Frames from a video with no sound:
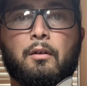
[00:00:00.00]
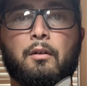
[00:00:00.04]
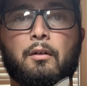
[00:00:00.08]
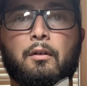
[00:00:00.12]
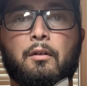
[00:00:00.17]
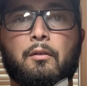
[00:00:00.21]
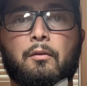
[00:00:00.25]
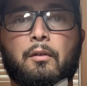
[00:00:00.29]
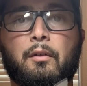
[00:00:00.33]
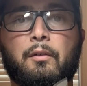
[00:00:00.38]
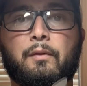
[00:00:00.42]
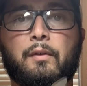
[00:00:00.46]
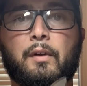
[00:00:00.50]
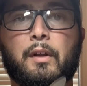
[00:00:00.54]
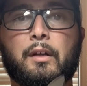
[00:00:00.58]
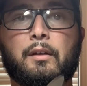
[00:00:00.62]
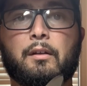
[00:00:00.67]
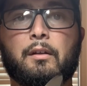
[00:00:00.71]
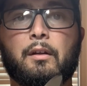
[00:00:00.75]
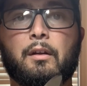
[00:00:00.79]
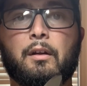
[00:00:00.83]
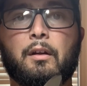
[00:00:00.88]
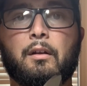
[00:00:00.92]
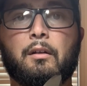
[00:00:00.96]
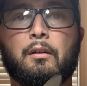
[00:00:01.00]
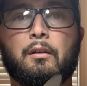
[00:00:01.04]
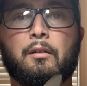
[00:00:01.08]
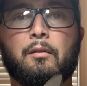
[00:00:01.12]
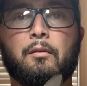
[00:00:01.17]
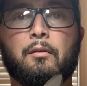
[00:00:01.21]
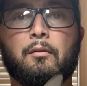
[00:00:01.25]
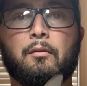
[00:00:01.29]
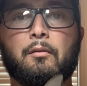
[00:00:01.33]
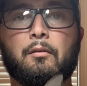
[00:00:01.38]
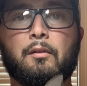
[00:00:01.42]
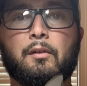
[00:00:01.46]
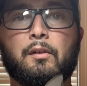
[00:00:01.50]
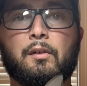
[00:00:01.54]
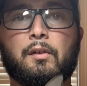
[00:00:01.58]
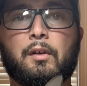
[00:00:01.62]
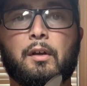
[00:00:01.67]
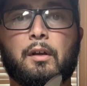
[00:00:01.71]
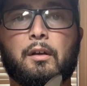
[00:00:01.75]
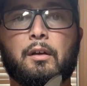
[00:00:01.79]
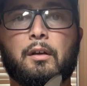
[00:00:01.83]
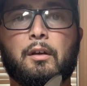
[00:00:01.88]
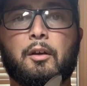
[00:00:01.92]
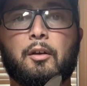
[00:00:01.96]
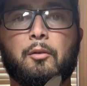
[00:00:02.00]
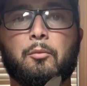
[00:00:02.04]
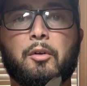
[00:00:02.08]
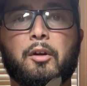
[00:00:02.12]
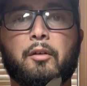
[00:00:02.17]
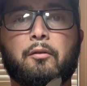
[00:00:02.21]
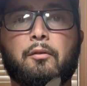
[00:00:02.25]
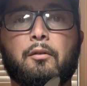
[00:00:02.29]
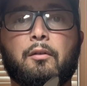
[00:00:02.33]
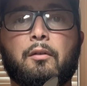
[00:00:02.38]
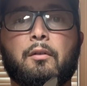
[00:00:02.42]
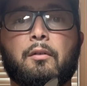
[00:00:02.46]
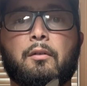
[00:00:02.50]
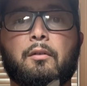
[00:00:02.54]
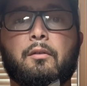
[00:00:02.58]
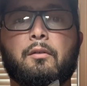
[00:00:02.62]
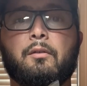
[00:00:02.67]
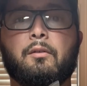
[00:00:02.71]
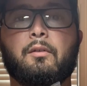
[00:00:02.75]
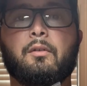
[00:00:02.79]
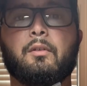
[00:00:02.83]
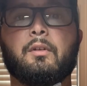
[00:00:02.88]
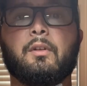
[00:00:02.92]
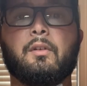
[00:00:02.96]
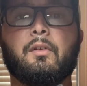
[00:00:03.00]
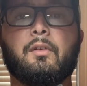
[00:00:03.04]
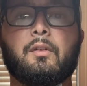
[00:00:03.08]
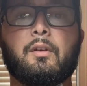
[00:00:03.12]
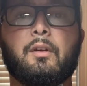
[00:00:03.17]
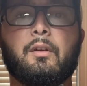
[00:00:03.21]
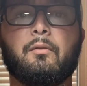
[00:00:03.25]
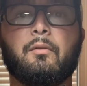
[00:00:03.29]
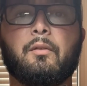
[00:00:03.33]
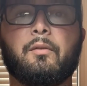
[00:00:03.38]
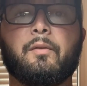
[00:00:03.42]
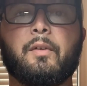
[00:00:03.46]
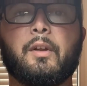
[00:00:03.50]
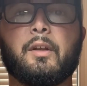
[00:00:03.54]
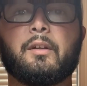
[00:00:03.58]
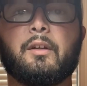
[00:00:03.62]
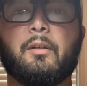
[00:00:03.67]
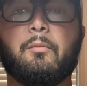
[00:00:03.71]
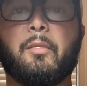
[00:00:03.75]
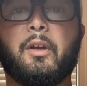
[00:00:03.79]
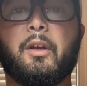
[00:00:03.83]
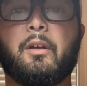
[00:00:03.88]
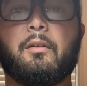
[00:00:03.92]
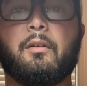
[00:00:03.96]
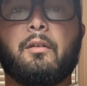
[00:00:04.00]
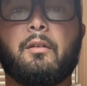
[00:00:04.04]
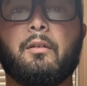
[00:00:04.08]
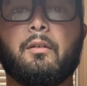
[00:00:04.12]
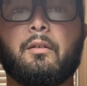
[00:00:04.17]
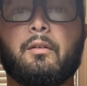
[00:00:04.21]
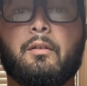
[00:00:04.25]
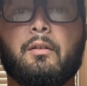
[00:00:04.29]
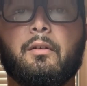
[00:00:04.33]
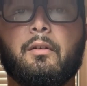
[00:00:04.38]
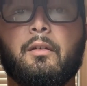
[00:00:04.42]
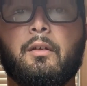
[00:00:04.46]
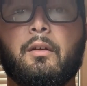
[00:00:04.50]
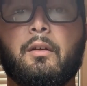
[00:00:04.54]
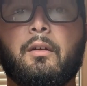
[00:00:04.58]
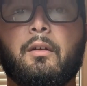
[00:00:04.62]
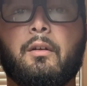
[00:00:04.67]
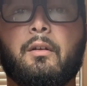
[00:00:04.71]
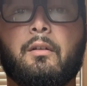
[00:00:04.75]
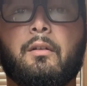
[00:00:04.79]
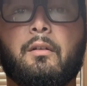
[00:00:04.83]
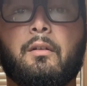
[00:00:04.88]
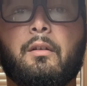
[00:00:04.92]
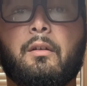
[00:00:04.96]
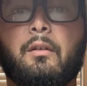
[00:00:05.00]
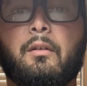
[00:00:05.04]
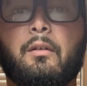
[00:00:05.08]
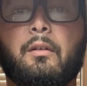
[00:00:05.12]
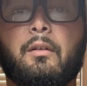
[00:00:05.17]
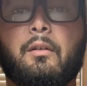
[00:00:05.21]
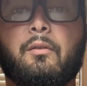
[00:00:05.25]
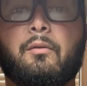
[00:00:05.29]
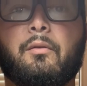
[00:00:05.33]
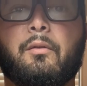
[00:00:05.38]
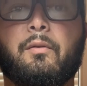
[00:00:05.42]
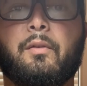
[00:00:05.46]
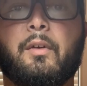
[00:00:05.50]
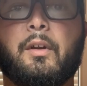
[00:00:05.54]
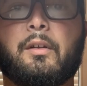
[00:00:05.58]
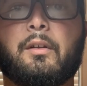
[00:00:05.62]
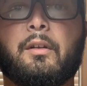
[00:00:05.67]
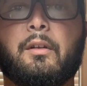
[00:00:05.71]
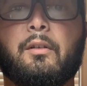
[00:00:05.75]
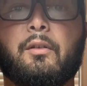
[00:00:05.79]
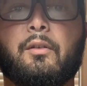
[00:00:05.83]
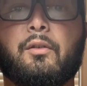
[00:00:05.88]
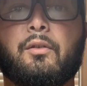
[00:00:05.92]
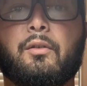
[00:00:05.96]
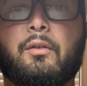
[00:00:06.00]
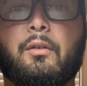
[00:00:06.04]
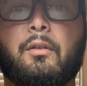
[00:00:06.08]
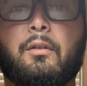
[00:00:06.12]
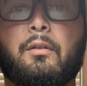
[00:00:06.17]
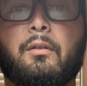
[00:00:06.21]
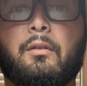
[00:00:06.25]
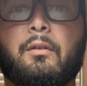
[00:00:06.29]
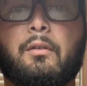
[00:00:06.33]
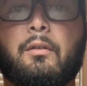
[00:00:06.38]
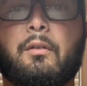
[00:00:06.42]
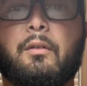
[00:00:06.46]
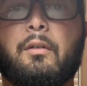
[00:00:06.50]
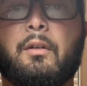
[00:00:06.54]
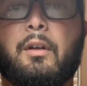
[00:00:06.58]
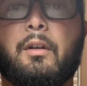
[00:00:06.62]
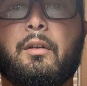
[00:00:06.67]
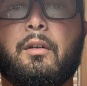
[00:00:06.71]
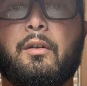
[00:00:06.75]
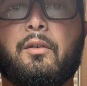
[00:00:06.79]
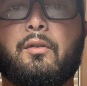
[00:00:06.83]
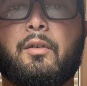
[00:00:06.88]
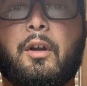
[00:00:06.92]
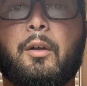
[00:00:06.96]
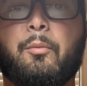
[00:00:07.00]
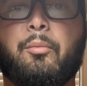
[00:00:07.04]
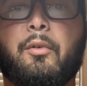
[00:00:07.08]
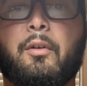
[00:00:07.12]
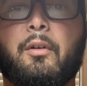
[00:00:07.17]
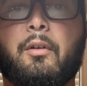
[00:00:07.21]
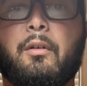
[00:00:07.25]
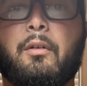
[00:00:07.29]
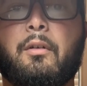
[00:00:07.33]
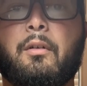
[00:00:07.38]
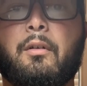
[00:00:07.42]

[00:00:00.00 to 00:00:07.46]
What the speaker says: reflected secondary bevel, so you can see it reflecting my colors. There it is reflecting the shirt and the tripod.